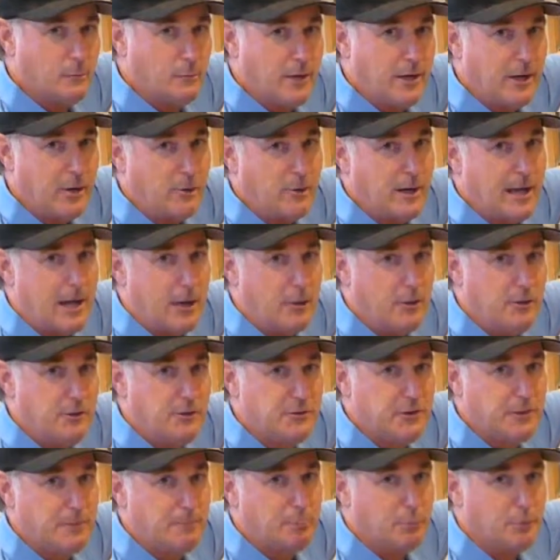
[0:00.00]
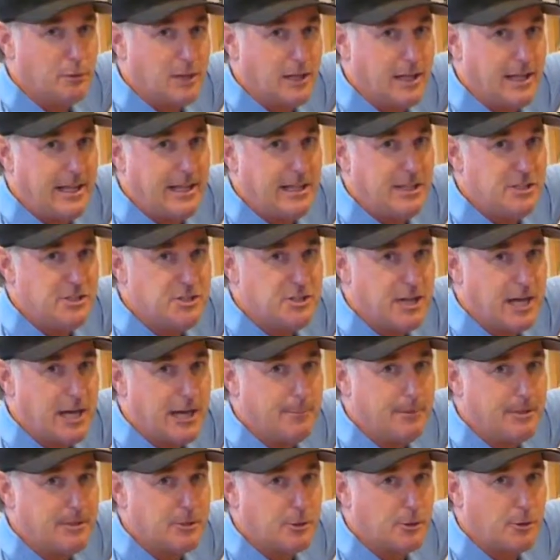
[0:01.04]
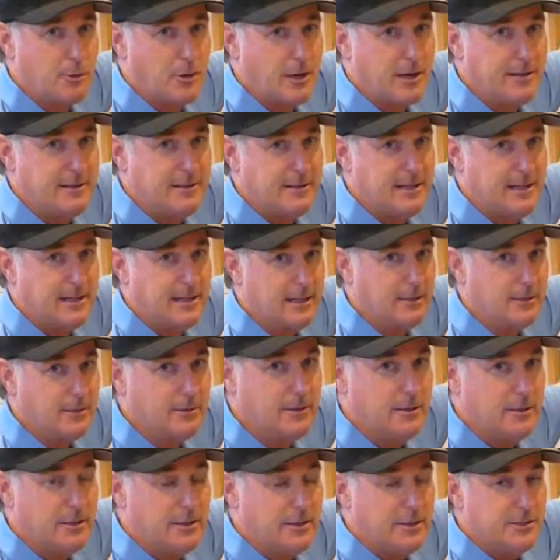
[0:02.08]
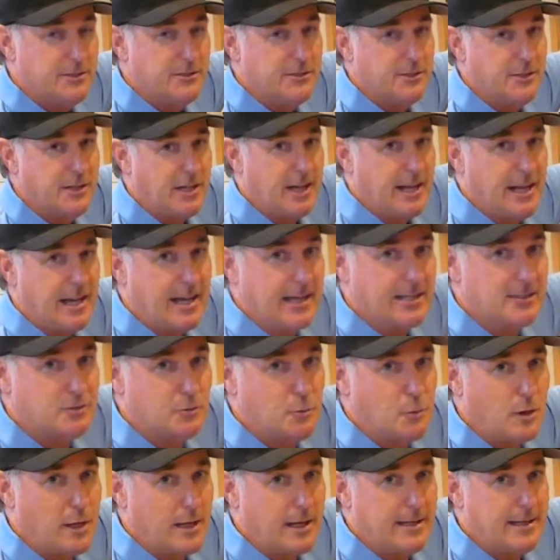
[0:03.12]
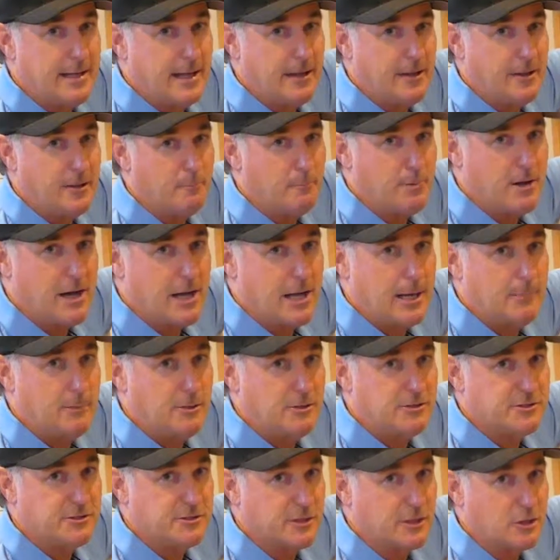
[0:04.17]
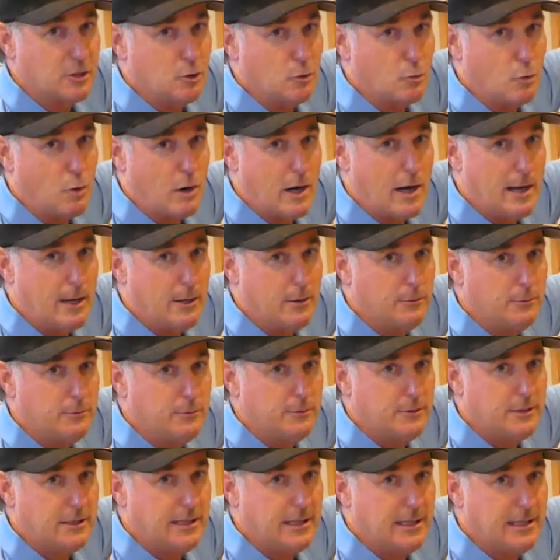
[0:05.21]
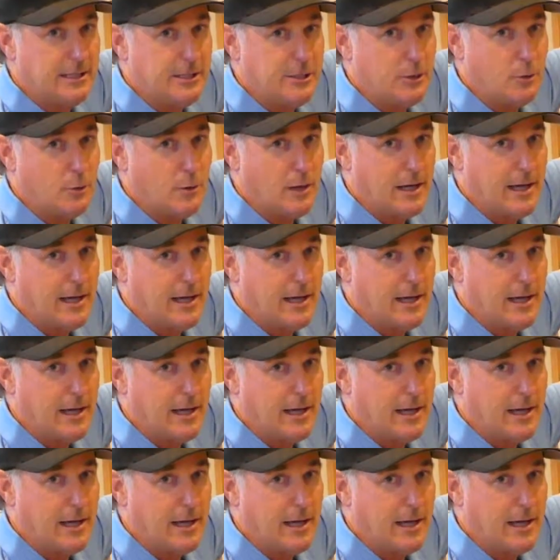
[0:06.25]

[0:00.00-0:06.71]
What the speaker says: we are now using plane geometry right there. So you got XY down at the bottom, which is the ground, and you